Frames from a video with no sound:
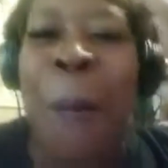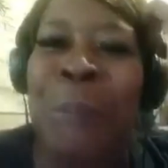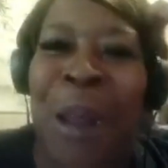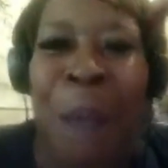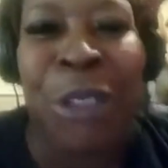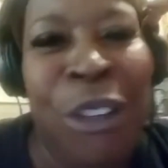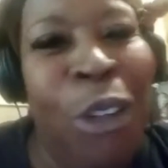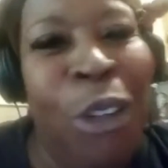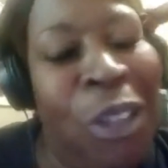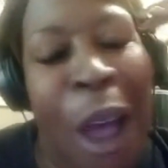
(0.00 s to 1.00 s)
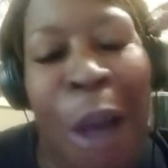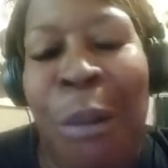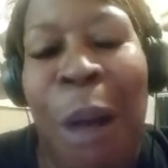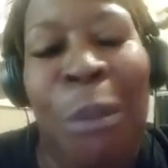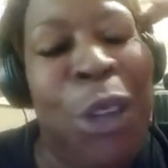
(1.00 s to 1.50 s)
But I'm so
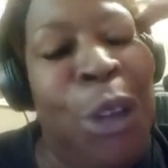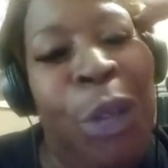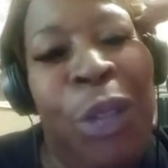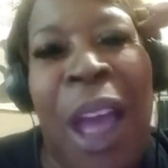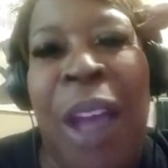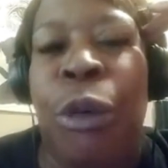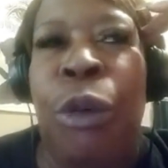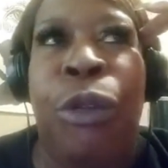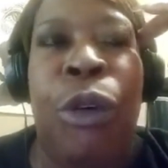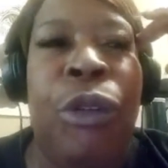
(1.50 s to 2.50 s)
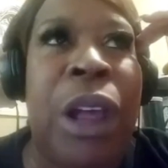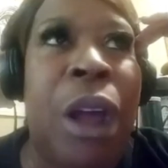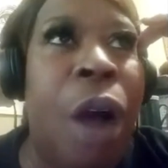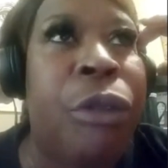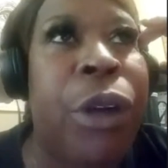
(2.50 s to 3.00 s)
thankful for
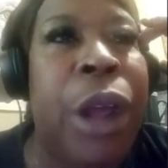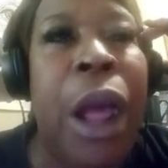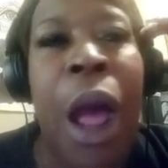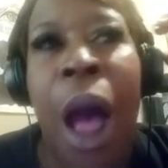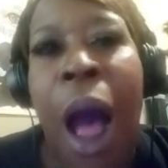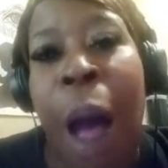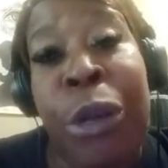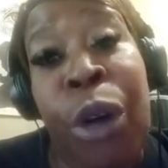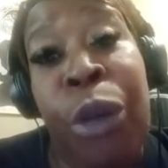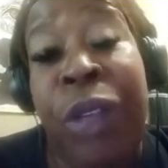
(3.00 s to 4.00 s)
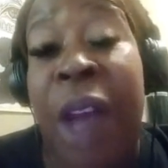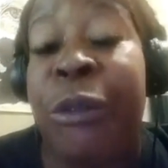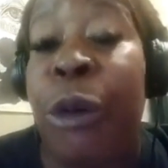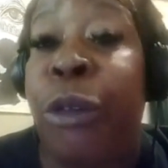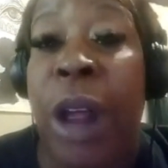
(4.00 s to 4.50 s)
recovery. I'm so
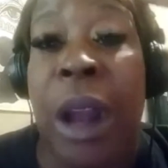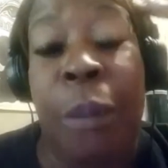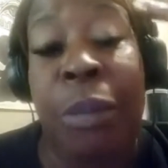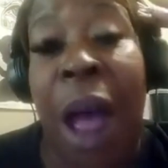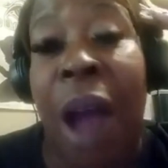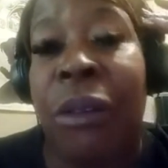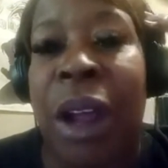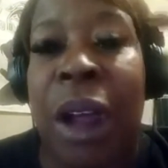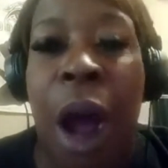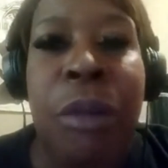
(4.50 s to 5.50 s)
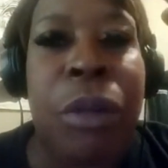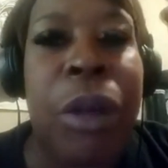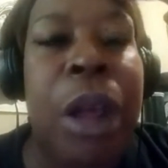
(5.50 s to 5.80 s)
thankful for alumni in recovery.